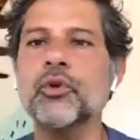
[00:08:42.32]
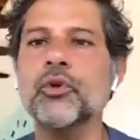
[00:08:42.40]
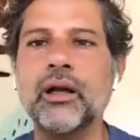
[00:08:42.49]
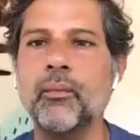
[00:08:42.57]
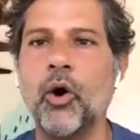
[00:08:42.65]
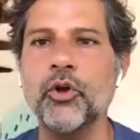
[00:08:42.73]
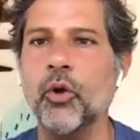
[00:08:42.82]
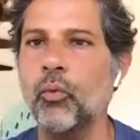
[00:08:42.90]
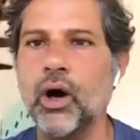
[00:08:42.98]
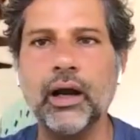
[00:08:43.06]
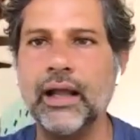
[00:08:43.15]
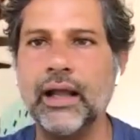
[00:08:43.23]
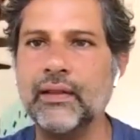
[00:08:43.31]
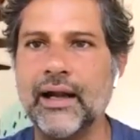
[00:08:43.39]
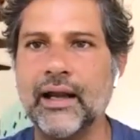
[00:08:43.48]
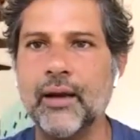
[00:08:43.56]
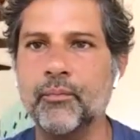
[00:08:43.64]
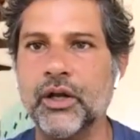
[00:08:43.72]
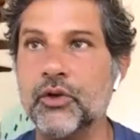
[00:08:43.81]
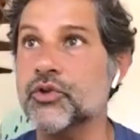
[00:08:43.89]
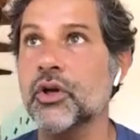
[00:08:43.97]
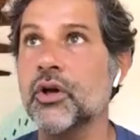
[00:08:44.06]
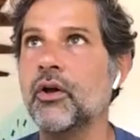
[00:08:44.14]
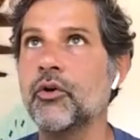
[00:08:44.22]
to think about your work at that time
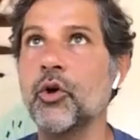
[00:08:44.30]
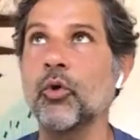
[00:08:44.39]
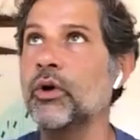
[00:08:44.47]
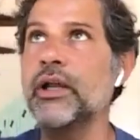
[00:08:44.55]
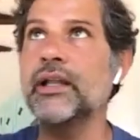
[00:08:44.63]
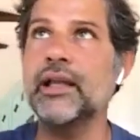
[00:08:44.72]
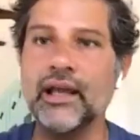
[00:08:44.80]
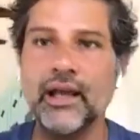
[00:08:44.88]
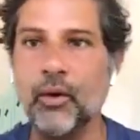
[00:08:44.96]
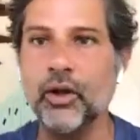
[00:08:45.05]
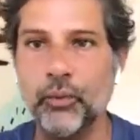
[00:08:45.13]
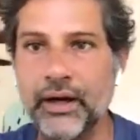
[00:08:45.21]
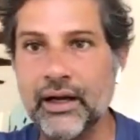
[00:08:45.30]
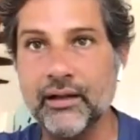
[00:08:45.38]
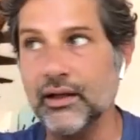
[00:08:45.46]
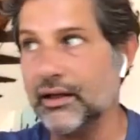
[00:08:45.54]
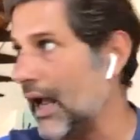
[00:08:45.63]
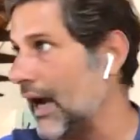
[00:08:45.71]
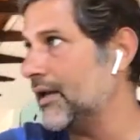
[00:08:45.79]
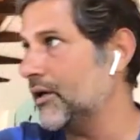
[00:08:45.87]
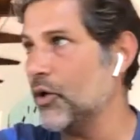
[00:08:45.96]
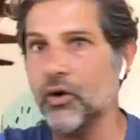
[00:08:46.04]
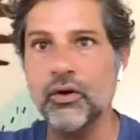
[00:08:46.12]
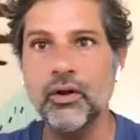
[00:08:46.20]
because you're only thinking about the wind and the tide and
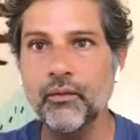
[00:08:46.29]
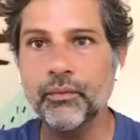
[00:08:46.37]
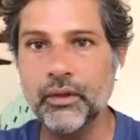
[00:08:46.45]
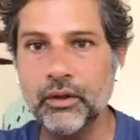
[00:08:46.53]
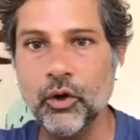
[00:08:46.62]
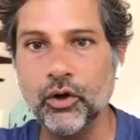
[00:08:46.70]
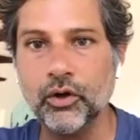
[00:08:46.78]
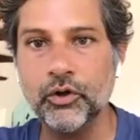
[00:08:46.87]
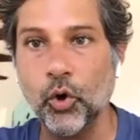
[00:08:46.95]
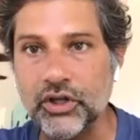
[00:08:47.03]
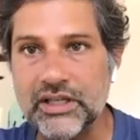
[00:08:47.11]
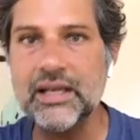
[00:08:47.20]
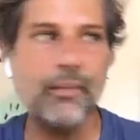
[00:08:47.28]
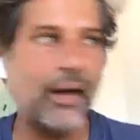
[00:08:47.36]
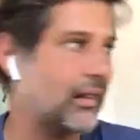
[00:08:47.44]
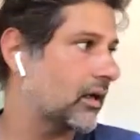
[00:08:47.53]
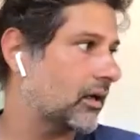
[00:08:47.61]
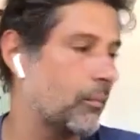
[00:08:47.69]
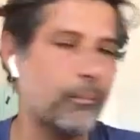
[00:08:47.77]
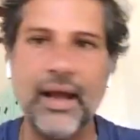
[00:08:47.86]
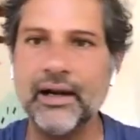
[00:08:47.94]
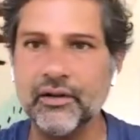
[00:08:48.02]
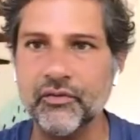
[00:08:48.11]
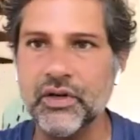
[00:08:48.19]
your team and the
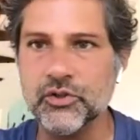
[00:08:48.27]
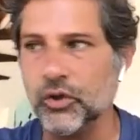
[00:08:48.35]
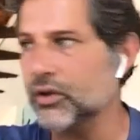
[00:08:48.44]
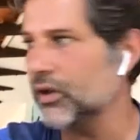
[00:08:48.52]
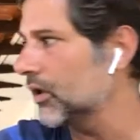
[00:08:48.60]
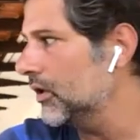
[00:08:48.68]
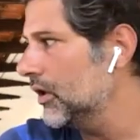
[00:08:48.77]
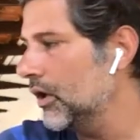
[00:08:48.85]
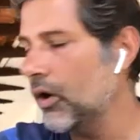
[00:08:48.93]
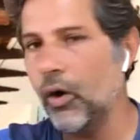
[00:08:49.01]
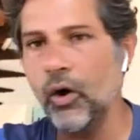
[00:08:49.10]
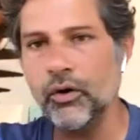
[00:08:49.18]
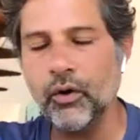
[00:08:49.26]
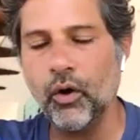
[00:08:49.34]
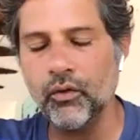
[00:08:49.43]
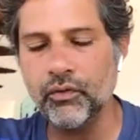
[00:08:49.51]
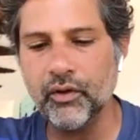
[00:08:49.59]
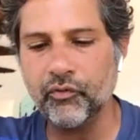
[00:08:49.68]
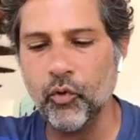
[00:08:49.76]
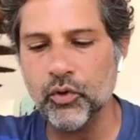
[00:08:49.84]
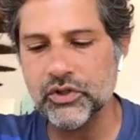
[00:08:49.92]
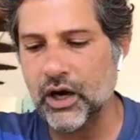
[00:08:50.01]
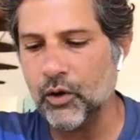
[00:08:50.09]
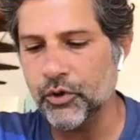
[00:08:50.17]
competitiveness on the
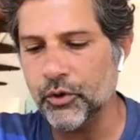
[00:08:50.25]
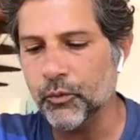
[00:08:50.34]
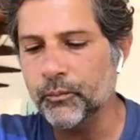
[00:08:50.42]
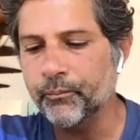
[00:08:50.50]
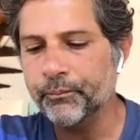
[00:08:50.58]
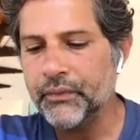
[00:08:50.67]
folks around you.